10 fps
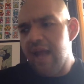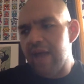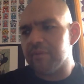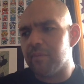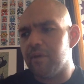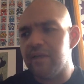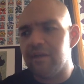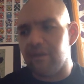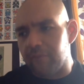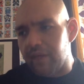I was putting
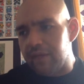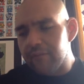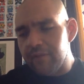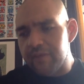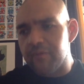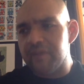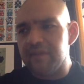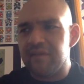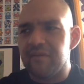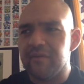on weight, which
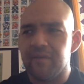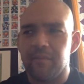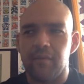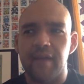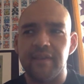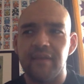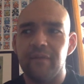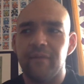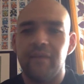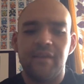wasn't surprising
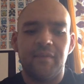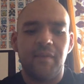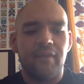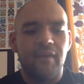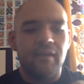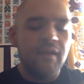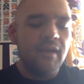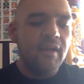for vegans back then.